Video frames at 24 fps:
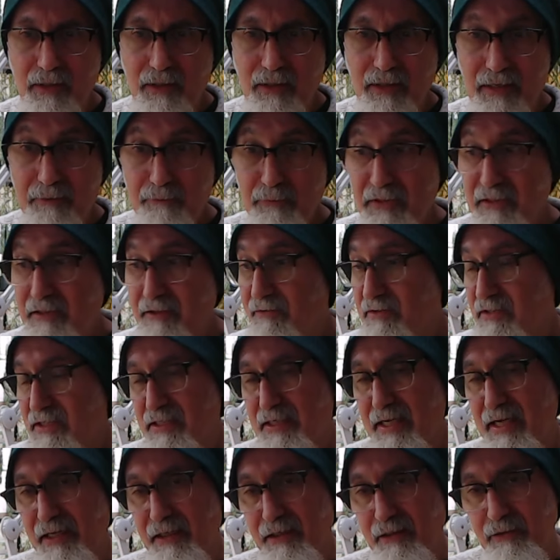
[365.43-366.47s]
I believe in
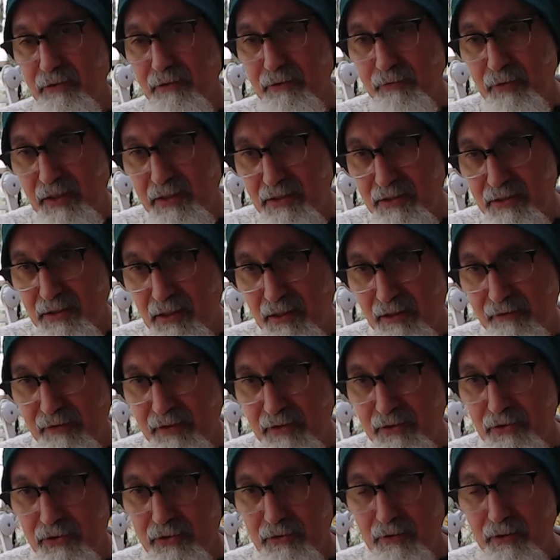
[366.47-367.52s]
standing on the right side of
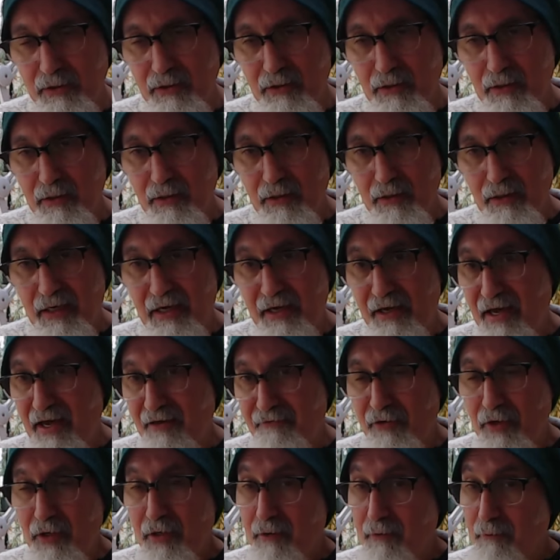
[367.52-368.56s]
history. I
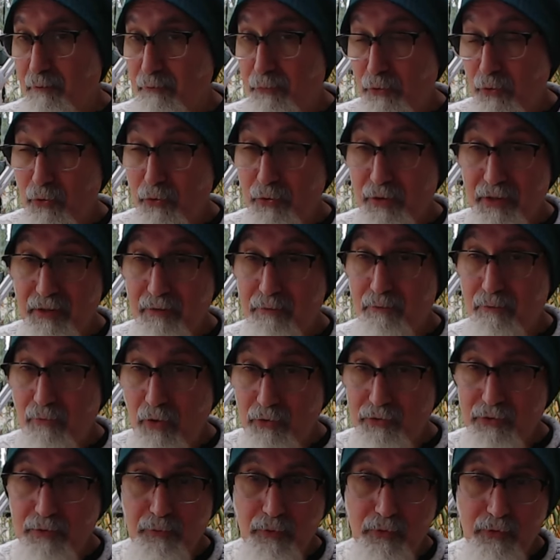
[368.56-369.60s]
have broken
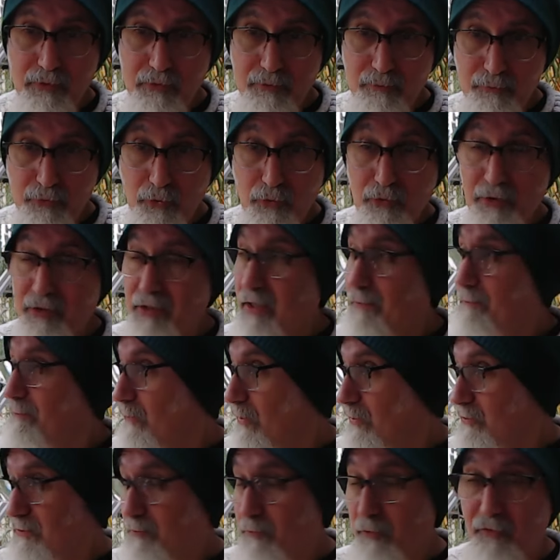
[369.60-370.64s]
up
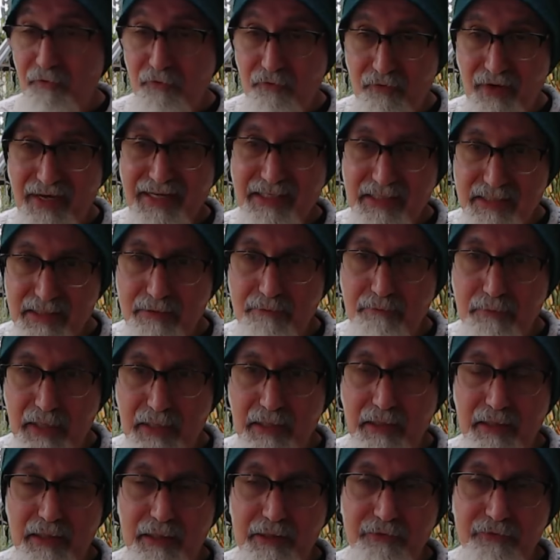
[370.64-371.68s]
multiple fights in my
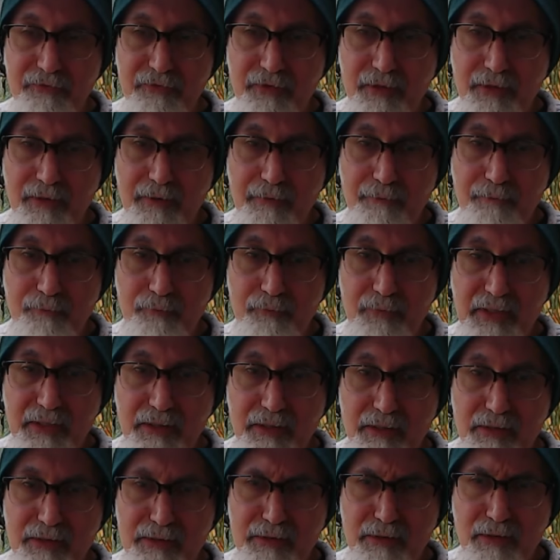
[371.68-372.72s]
life
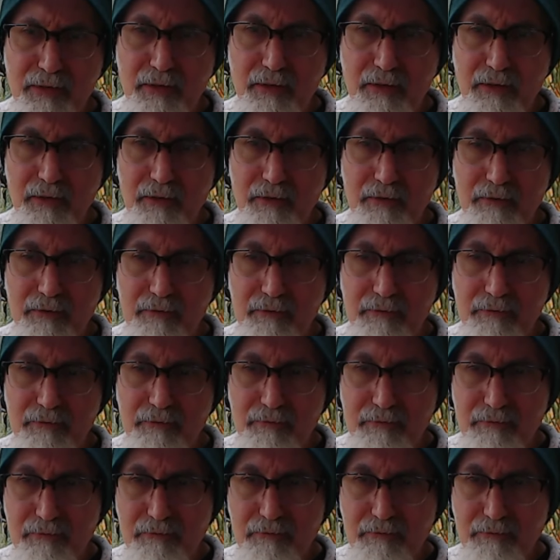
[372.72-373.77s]
because
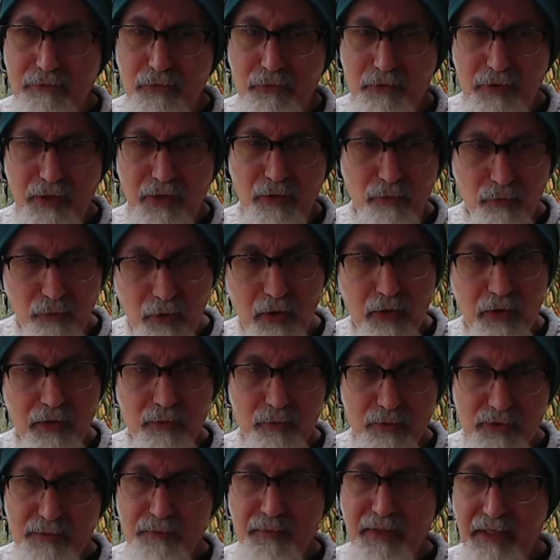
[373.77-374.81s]
a wrong
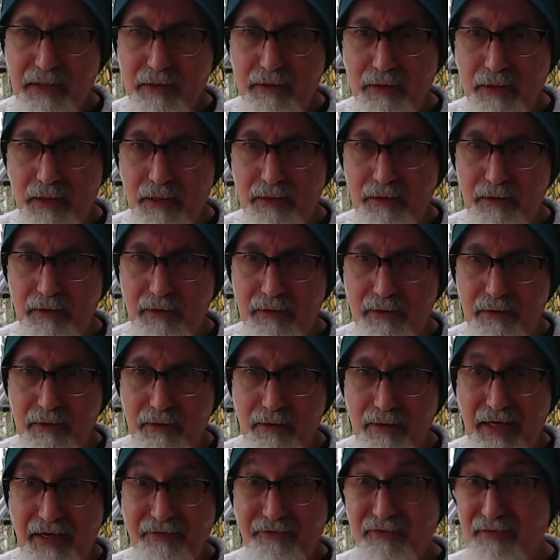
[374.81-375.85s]
was being done.
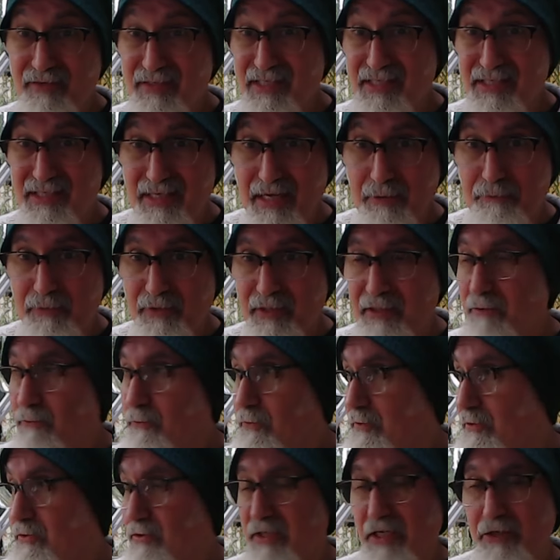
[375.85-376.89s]
I've even stepped in
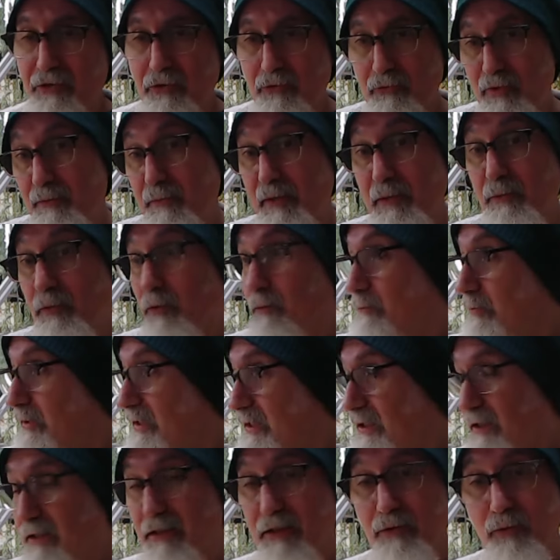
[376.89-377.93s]
when there's like 3 people
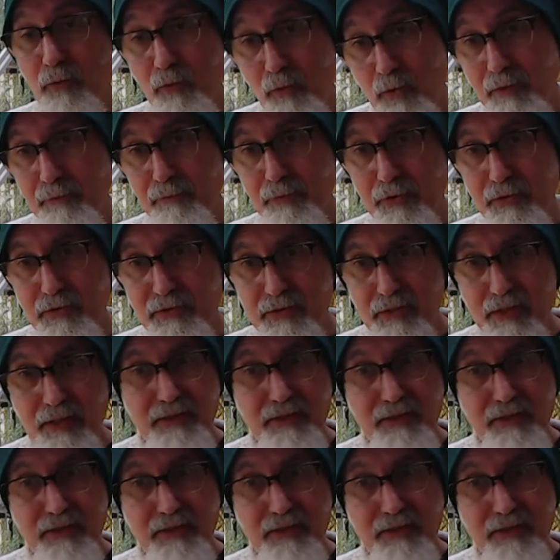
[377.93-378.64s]
beating on a 1 person.